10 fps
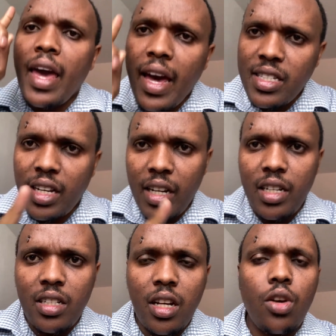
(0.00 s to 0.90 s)

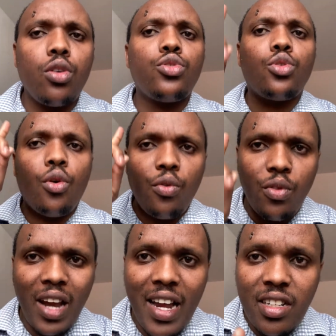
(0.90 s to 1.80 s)
excellent records of
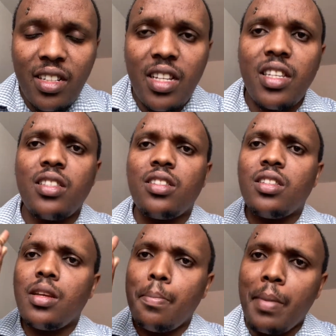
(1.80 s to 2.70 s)
land
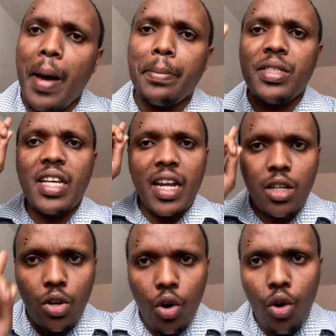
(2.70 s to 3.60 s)
registry maps and
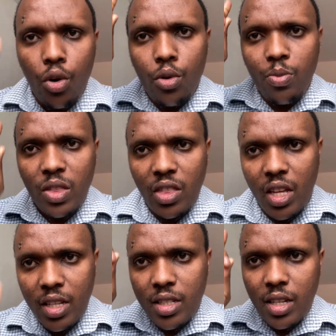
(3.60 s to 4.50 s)
all
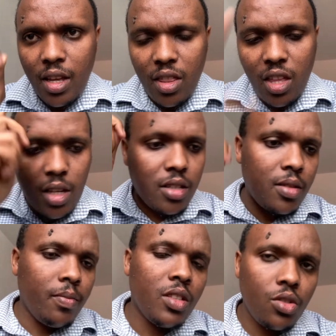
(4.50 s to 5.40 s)
these things.
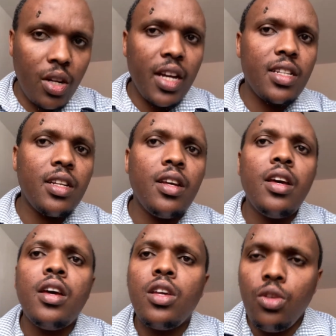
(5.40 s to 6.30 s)
So get
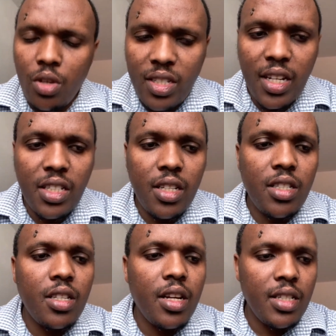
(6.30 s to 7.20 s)
your
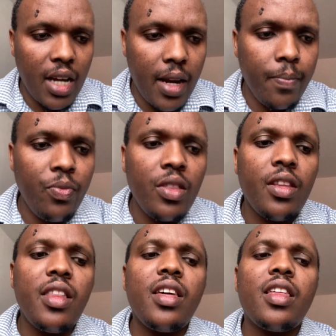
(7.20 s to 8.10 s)
searches done.
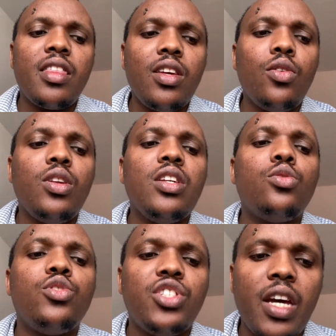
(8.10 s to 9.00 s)
Then the other thing, you need
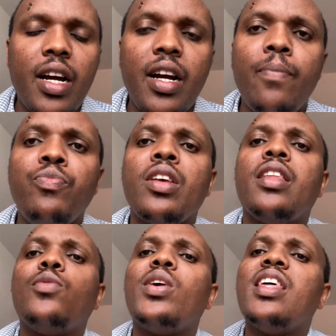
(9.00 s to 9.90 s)
to check
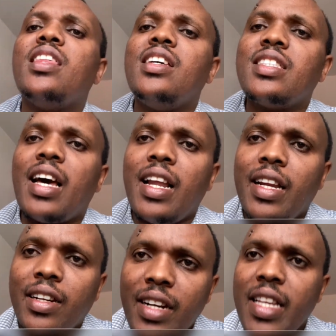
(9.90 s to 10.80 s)
whether there is a
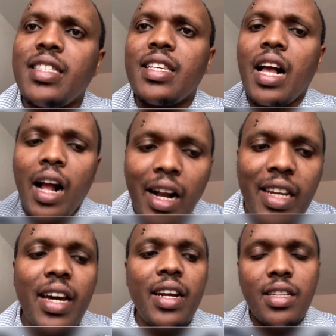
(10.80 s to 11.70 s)
rates
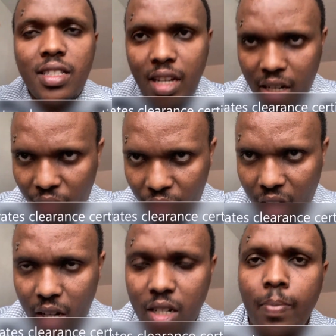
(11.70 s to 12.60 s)
clearance
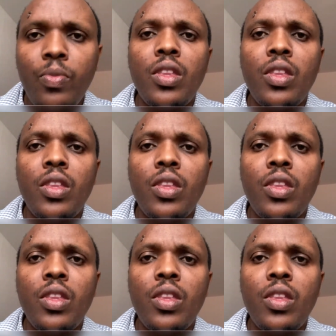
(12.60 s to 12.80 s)
certificate.